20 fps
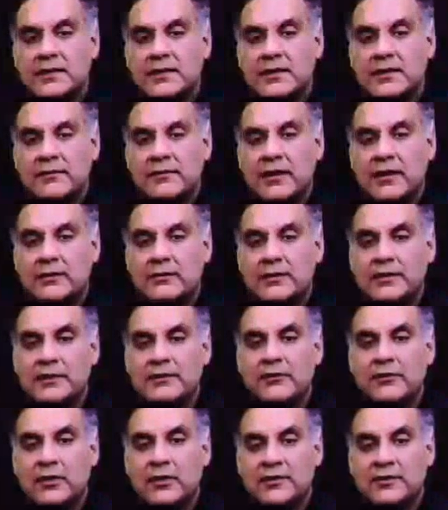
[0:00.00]
Evaluate the
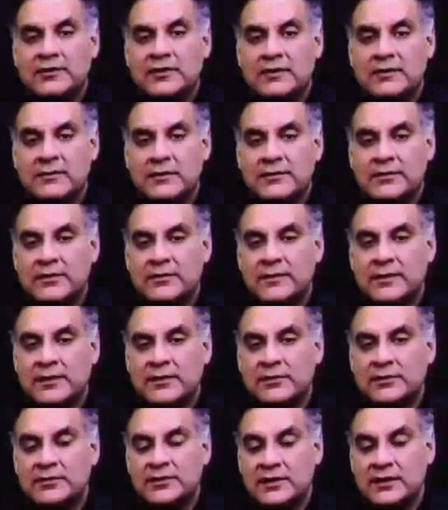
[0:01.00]
following statement with respect
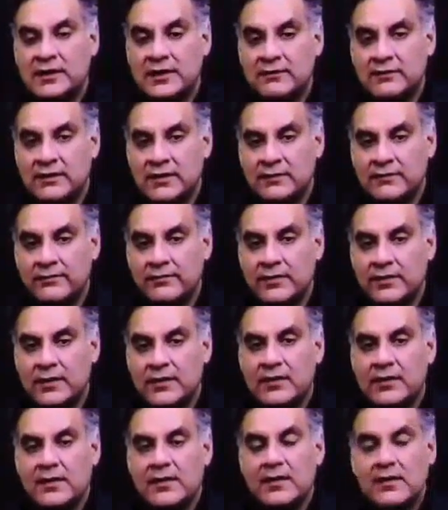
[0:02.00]
to CTV.
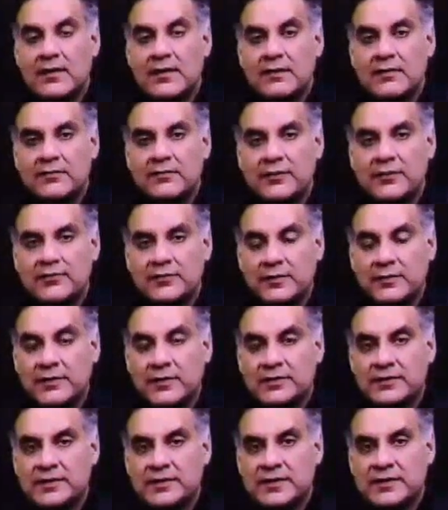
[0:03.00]

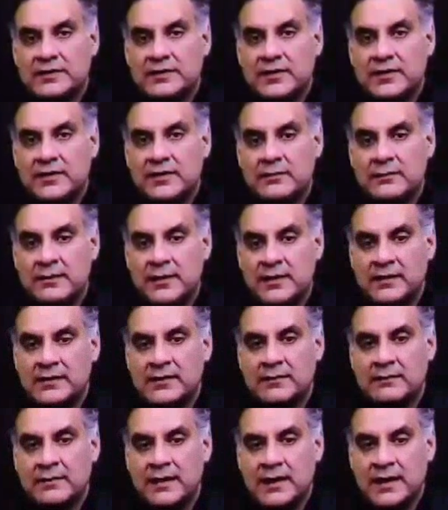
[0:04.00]
50% cases are in males
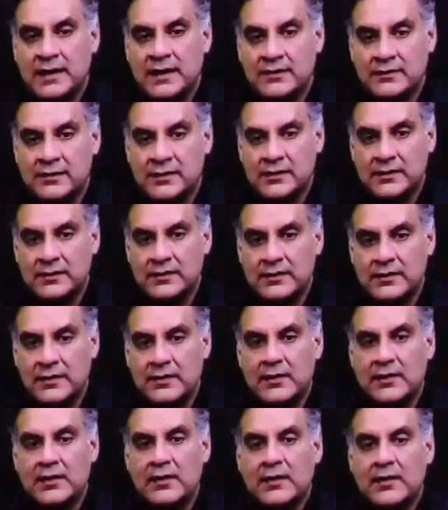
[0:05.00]
and bilateral.
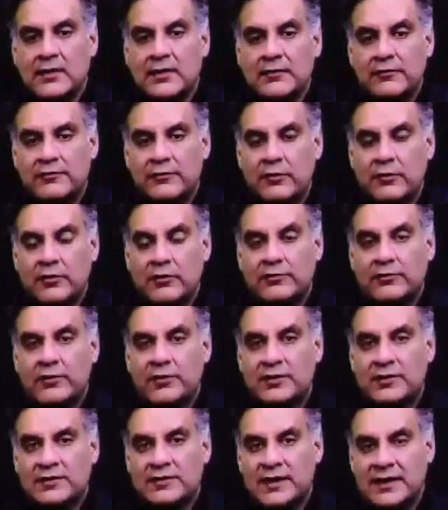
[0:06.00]

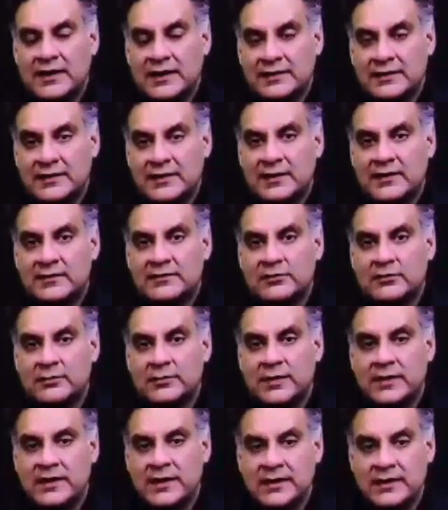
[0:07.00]
Forefoot is adducted and
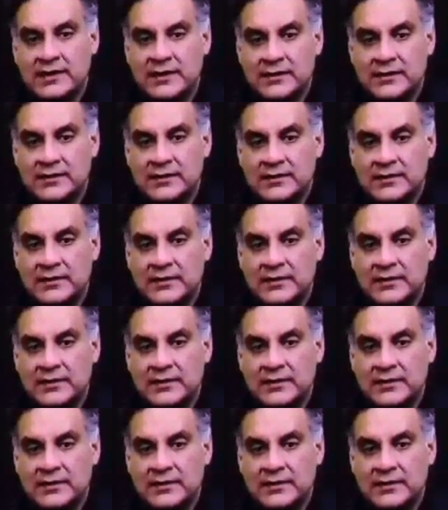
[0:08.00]
supinated.